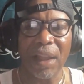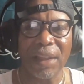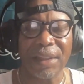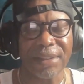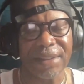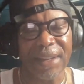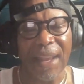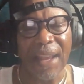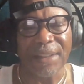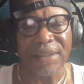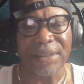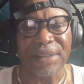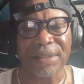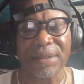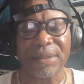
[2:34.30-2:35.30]
because he
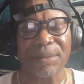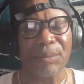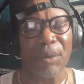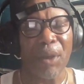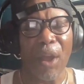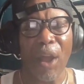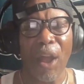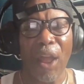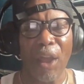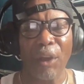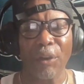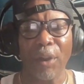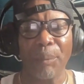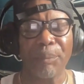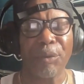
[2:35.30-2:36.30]
hasn't
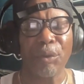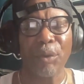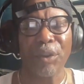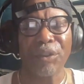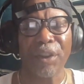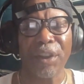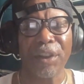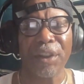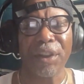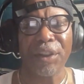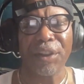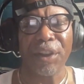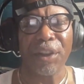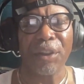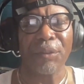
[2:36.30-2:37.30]
held up to his end of the
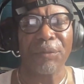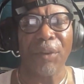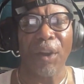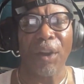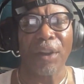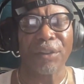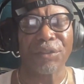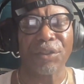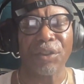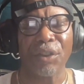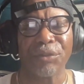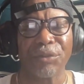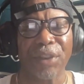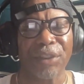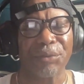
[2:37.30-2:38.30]
deal as far as,
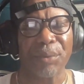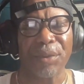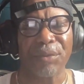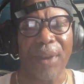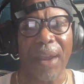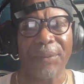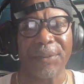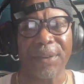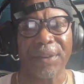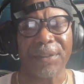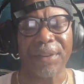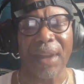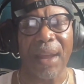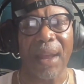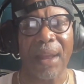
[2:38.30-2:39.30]
since we drafted
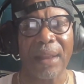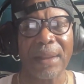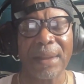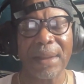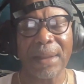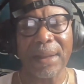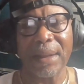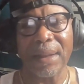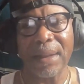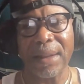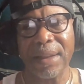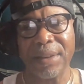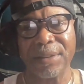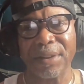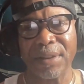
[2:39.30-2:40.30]
this guy.
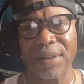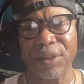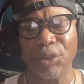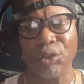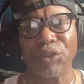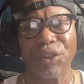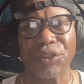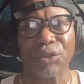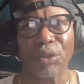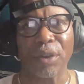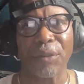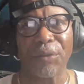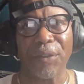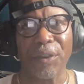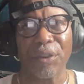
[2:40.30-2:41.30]
He's a nuisance on
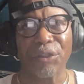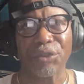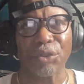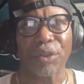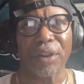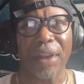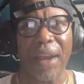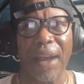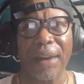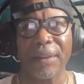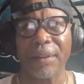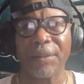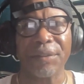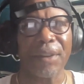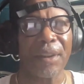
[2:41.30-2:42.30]
the field, sort of kind
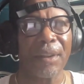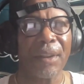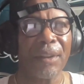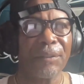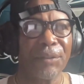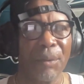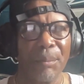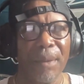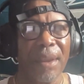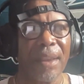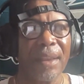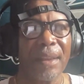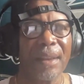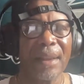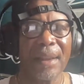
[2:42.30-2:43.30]
of, to
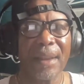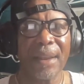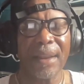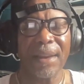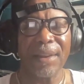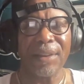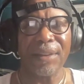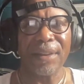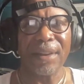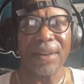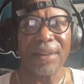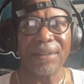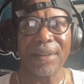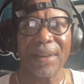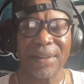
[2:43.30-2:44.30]
me.
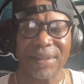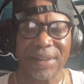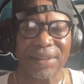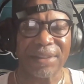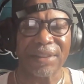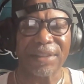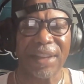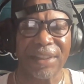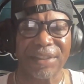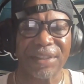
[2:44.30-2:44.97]
It's just his